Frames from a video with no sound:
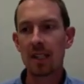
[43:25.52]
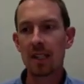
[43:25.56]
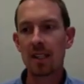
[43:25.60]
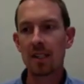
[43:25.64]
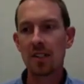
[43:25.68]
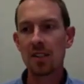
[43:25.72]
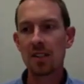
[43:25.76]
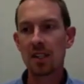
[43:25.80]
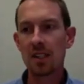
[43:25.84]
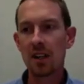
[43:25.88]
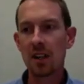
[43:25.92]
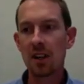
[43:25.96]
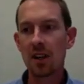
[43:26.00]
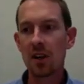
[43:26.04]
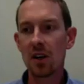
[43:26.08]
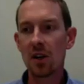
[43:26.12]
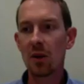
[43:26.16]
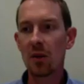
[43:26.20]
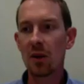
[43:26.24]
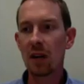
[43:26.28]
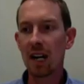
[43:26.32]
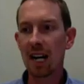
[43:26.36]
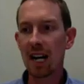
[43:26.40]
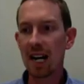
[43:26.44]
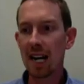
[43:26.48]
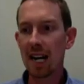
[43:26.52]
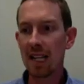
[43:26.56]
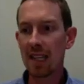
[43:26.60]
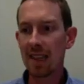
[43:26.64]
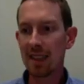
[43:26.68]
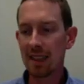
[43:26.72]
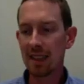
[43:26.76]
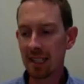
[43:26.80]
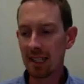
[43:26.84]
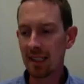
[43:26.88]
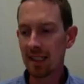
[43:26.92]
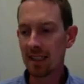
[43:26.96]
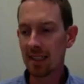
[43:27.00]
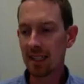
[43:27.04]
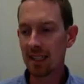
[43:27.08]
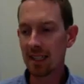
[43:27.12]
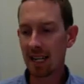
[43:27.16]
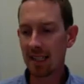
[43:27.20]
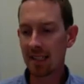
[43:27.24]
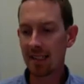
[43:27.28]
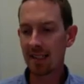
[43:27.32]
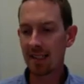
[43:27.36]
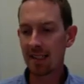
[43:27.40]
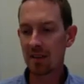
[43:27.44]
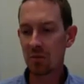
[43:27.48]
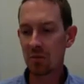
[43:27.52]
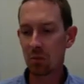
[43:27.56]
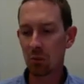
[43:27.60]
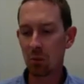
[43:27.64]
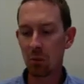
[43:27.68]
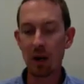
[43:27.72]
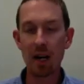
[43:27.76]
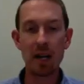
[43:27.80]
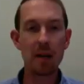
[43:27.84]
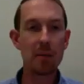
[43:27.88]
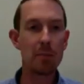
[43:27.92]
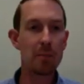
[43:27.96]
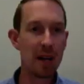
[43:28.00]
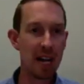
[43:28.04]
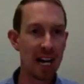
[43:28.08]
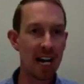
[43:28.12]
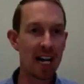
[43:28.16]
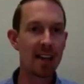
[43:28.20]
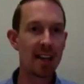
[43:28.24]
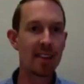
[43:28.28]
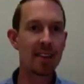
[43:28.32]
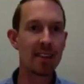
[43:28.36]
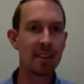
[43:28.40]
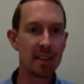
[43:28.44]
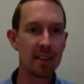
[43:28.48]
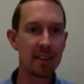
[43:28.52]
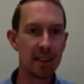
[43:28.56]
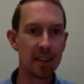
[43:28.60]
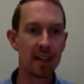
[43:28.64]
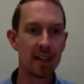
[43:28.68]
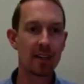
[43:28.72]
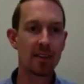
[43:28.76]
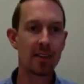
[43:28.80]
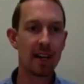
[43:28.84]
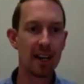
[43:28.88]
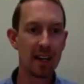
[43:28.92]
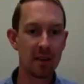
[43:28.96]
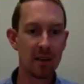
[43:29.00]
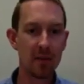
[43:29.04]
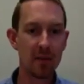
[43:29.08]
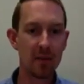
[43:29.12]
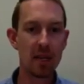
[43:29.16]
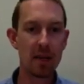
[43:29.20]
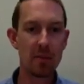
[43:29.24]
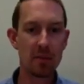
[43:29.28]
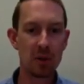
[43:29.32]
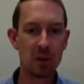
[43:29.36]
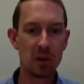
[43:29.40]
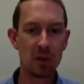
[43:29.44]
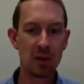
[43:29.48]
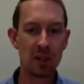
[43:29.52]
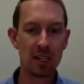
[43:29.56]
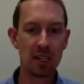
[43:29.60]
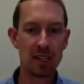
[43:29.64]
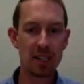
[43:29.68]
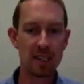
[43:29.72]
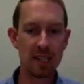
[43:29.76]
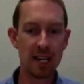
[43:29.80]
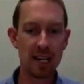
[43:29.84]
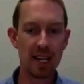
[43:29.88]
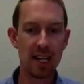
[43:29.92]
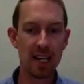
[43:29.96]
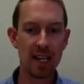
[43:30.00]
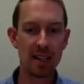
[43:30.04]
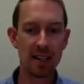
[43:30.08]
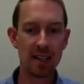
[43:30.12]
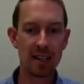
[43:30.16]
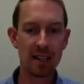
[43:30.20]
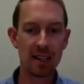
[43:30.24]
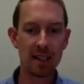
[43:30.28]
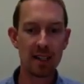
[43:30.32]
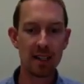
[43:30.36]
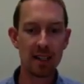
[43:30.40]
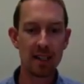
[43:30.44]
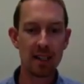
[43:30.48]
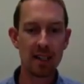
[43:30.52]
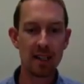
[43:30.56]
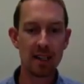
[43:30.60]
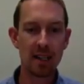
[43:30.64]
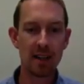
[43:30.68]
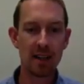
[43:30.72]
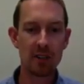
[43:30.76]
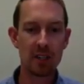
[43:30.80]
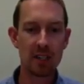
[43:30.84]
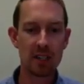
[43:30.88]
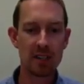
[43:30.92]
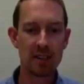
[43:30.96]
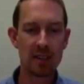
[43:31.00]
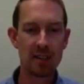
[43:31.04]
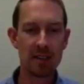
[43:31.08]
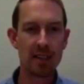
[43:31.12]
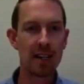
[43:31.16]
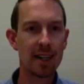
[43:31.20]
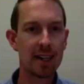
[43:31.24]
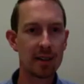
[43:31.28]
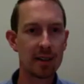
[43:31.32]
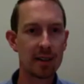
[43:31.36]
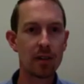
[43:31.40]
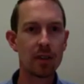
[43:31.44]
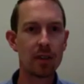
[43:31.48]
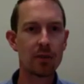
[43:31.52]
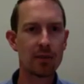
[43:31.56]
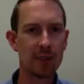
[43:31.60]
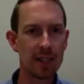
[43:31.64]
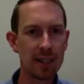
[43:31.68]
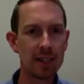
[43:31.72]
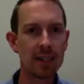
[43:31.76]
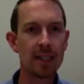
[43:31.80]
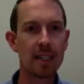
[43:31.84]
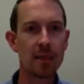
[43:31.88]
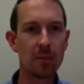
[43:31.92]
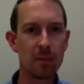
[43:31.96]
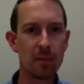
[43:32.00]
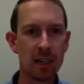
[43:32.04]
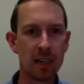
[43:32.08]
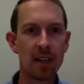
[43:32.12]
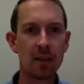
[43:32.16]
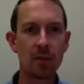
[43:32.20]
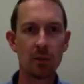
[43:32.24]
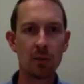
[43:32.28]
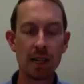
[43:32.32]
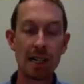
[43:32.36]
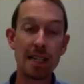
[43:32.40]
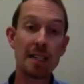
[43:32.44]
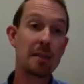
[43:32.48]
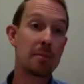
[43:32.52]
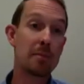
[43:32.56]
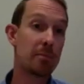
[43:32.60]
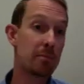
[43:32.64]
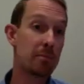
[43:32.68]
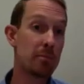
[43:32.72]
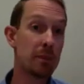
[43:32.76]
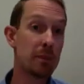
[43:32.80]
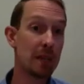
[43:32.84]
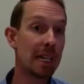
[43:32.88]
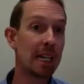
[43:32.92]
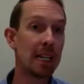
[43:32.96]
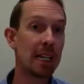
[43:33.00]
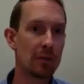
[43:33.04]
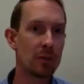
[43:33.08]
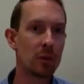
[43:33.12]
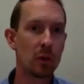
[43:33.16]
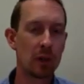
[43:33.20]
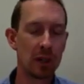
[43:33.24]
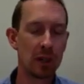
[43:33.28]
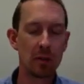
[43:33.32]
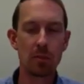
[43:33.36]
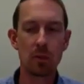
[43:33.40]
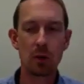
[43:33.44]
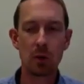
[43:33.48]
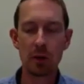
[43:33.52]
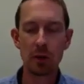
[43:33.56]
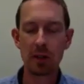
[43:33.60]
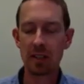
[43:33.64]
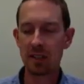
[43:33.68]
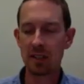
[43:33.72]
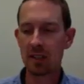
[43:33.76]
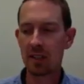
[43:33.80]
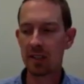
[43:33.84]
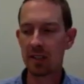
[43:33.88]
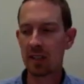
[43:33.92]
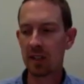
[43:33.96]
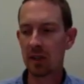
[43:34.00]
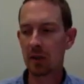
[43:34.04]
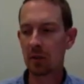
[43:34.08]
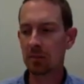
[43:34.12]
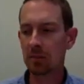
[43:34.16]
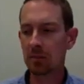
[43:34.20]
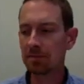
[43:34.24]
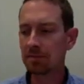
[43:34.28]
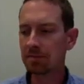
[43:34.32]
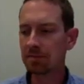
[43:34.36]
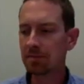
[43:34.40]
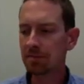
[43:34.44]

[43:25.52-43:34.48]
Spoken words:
So I think that's one path that a lot of people can take, of just kind of reflecting upon what is meaningful and important to you.